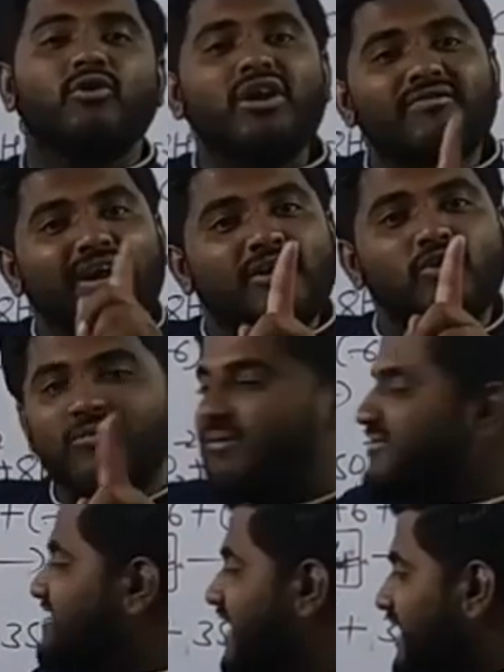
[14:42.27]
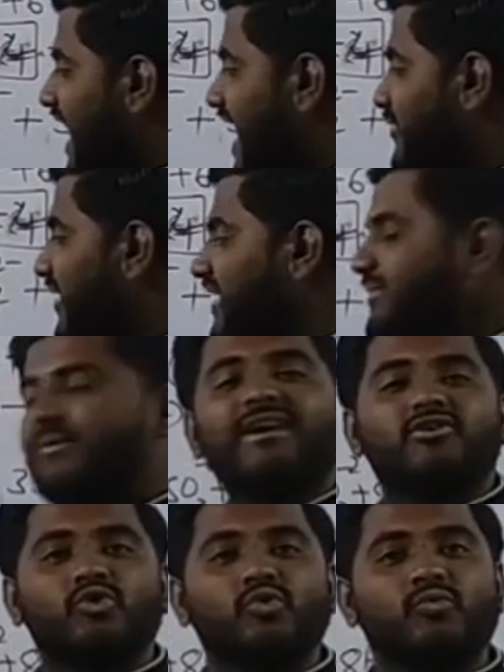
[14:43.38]
only 1 chromium is there. I have
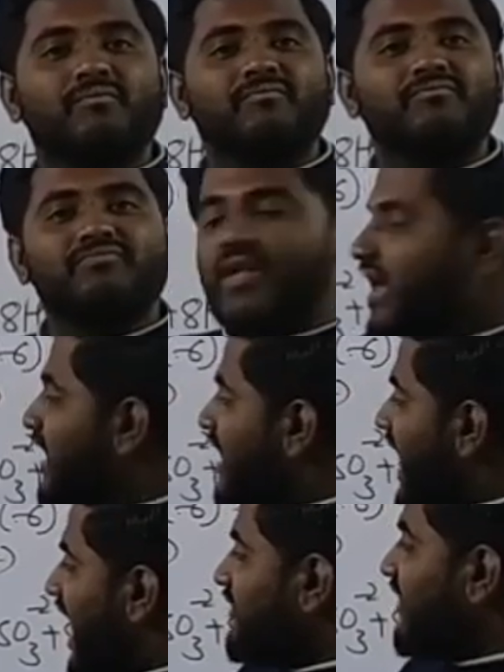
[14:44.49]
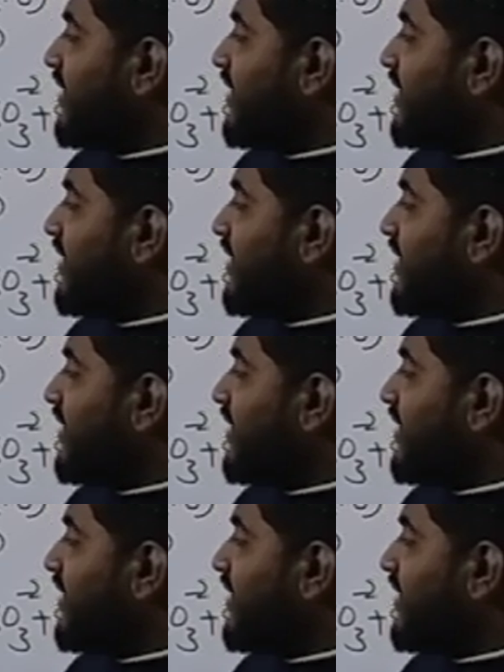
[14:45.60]
multiplied 2. And